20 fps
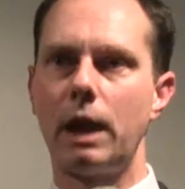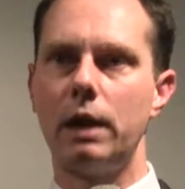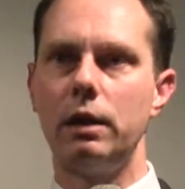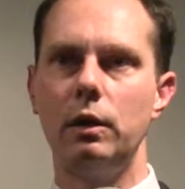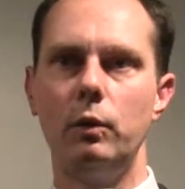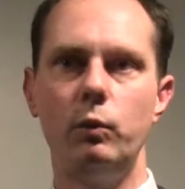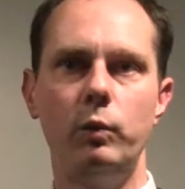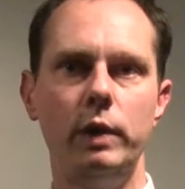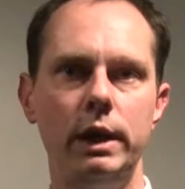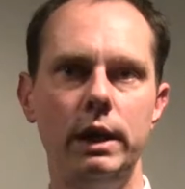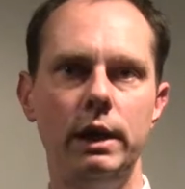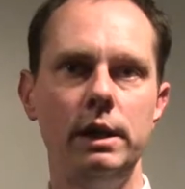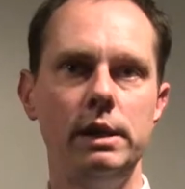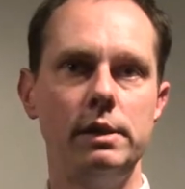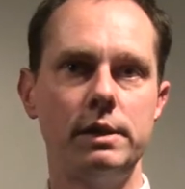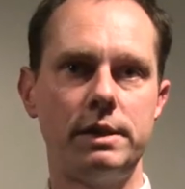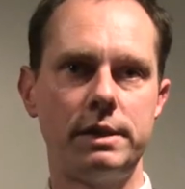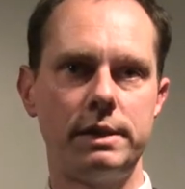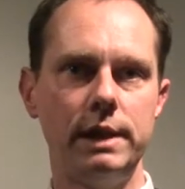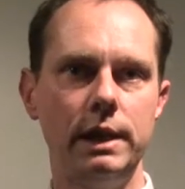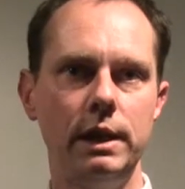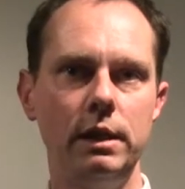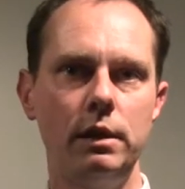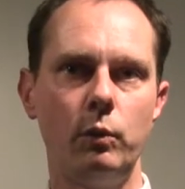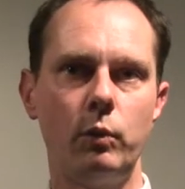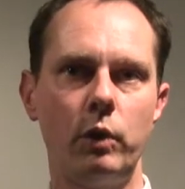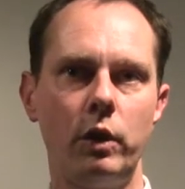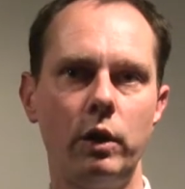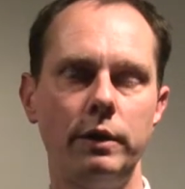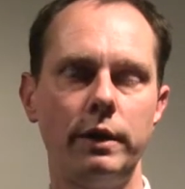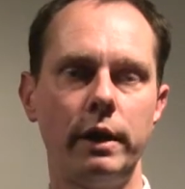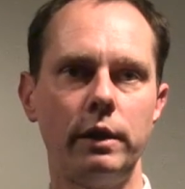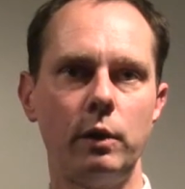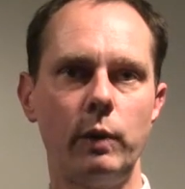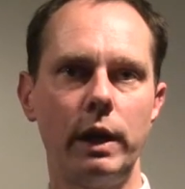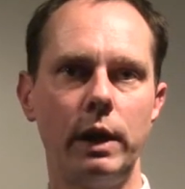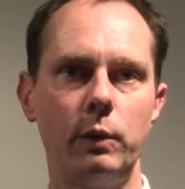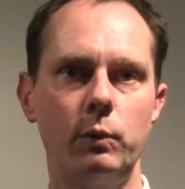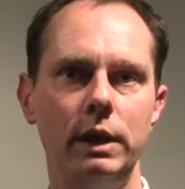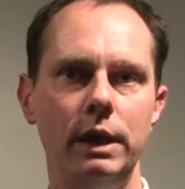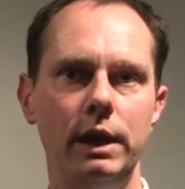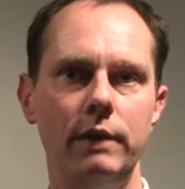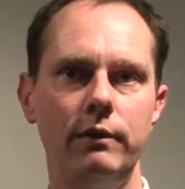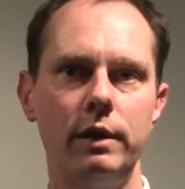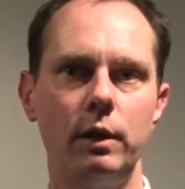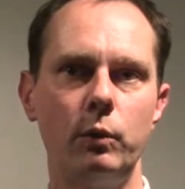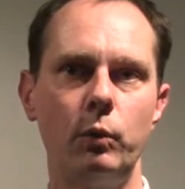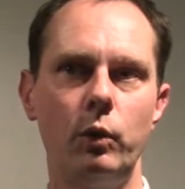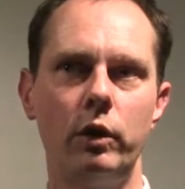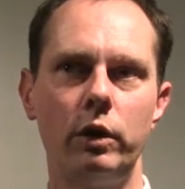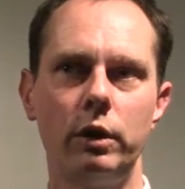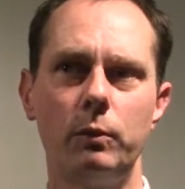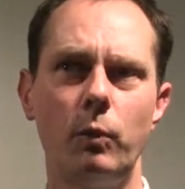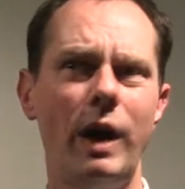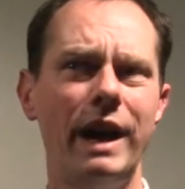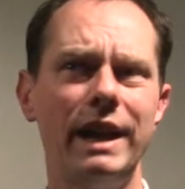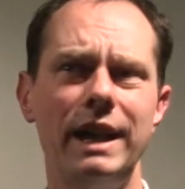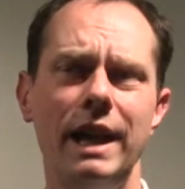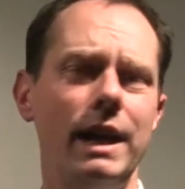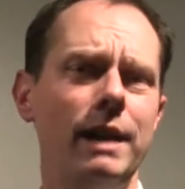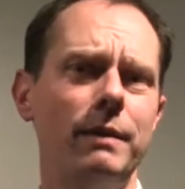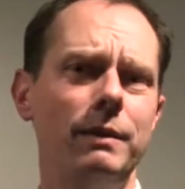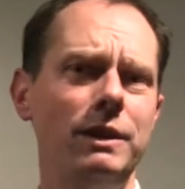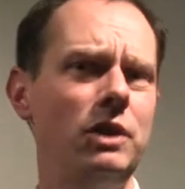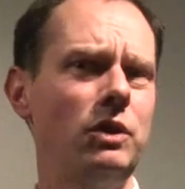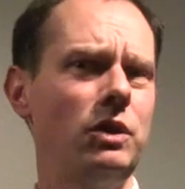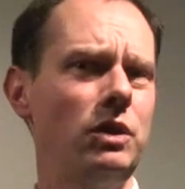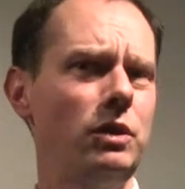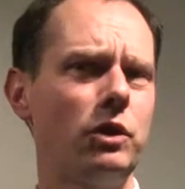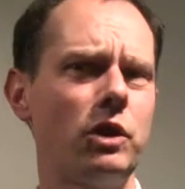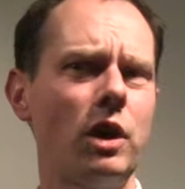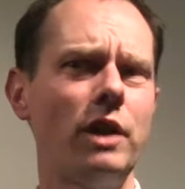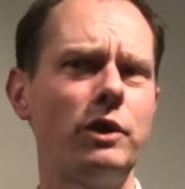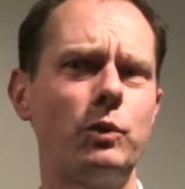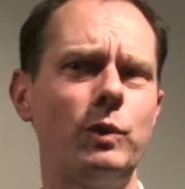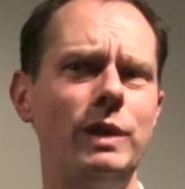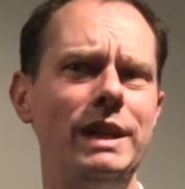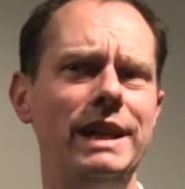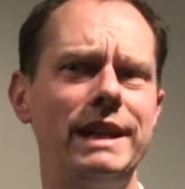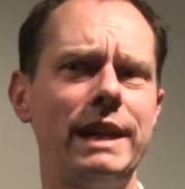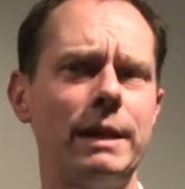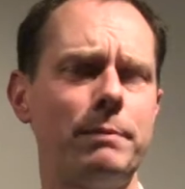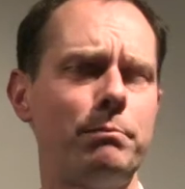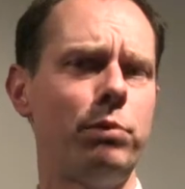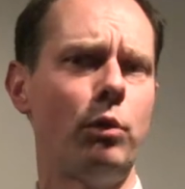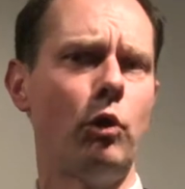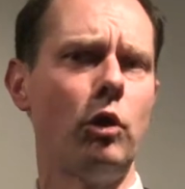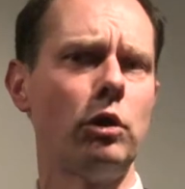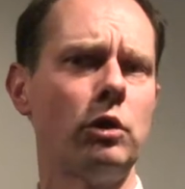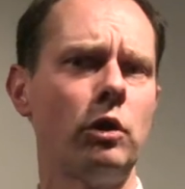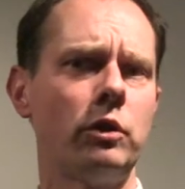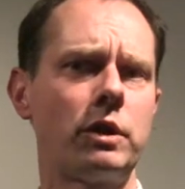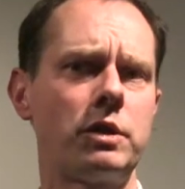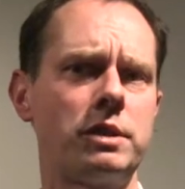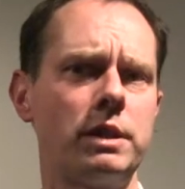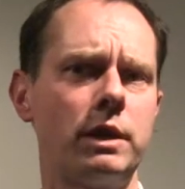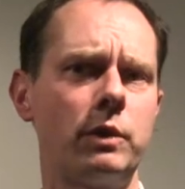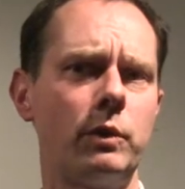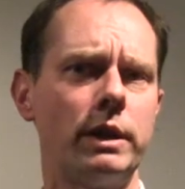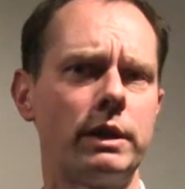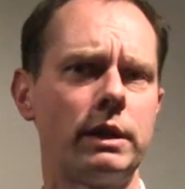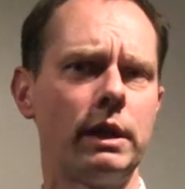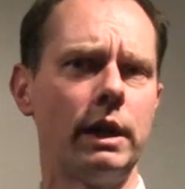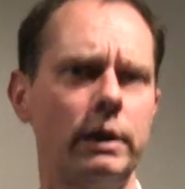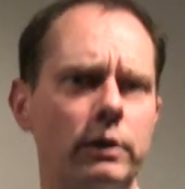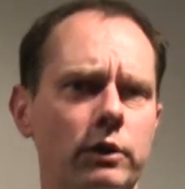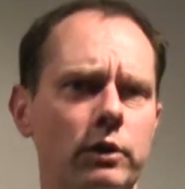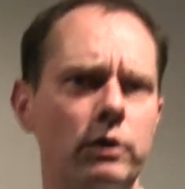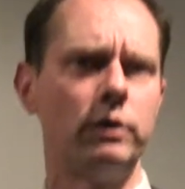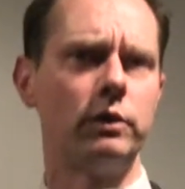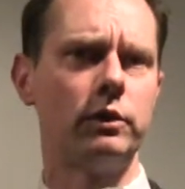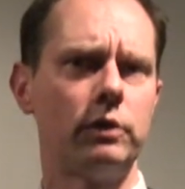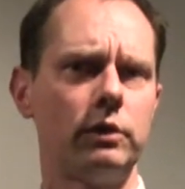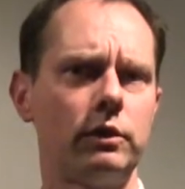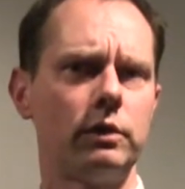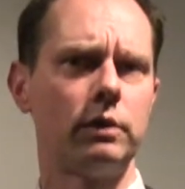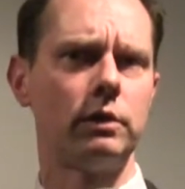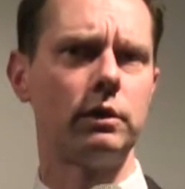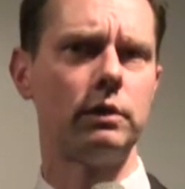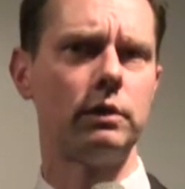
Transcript: we see the world and the way we live in the world. While you can't really get Pollock cigarette lighters.